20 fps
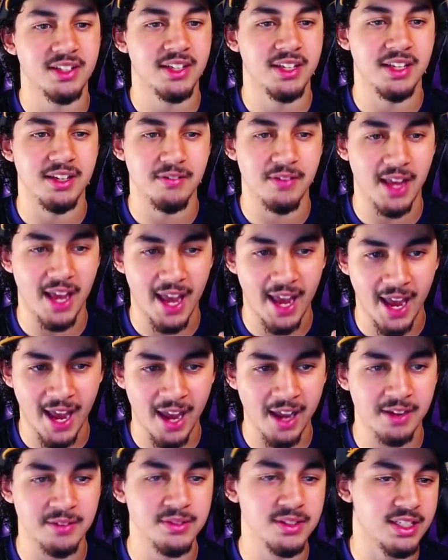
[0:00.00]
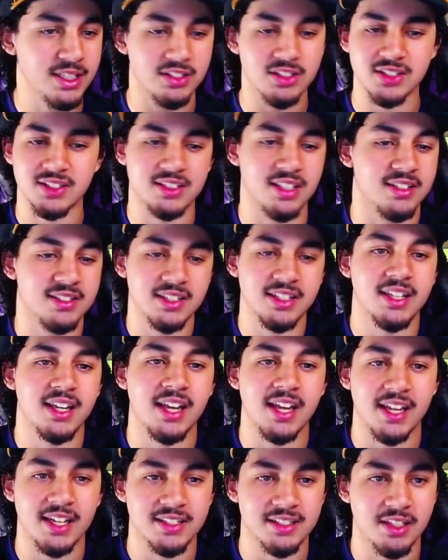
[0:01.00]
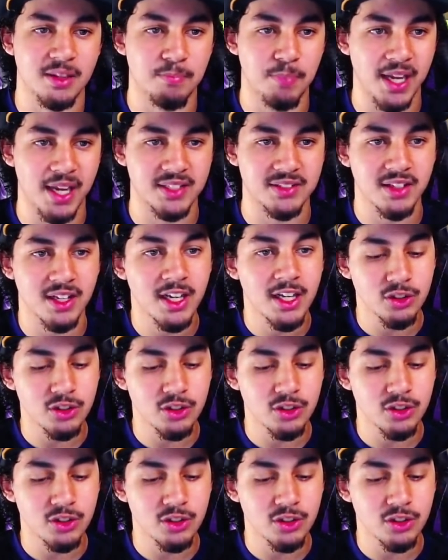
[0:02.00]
He just doesn't get into the base.